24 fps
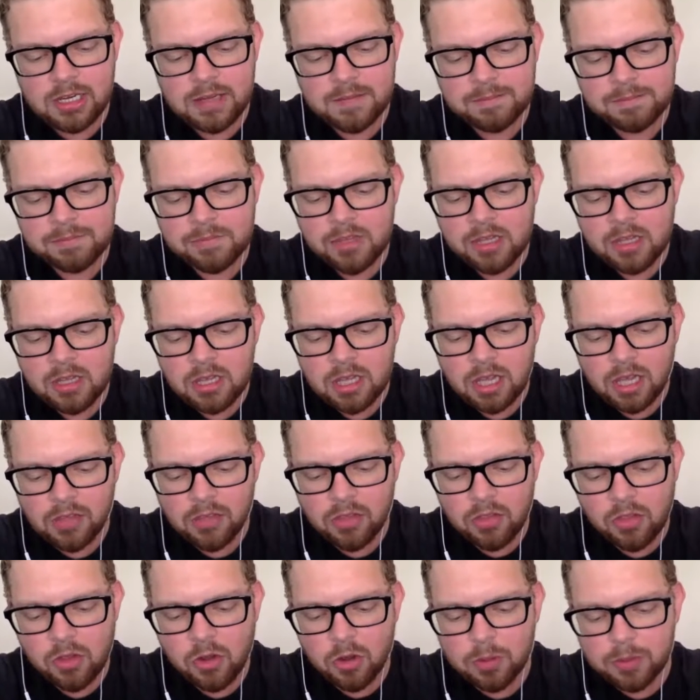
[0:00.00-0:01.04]
and
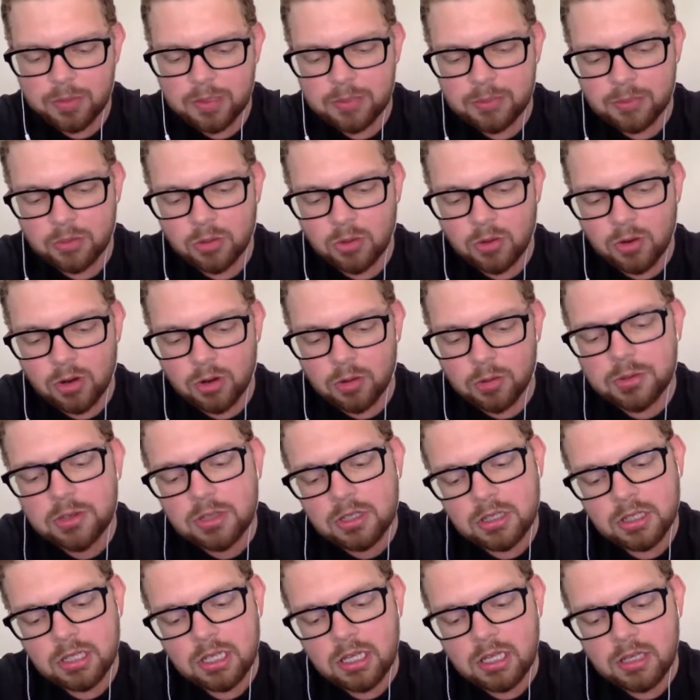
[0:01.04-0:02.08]
then there are people who are
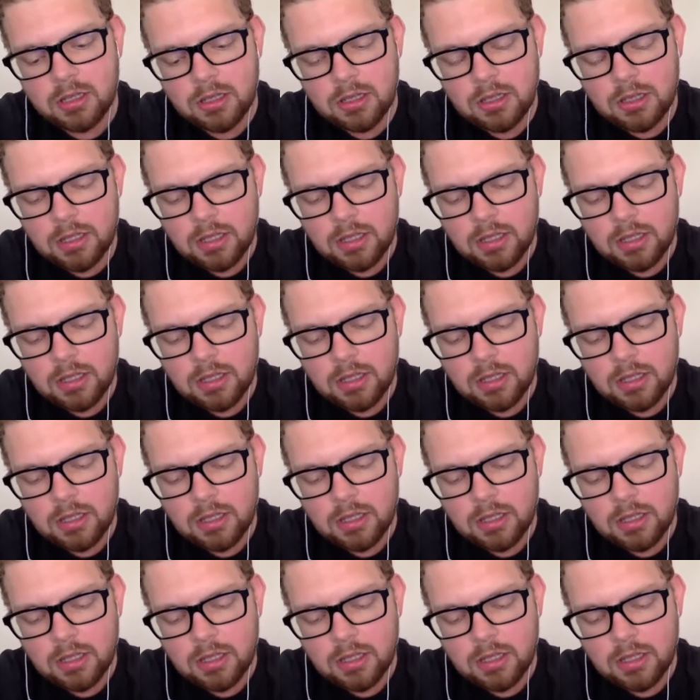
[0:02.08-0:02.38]
really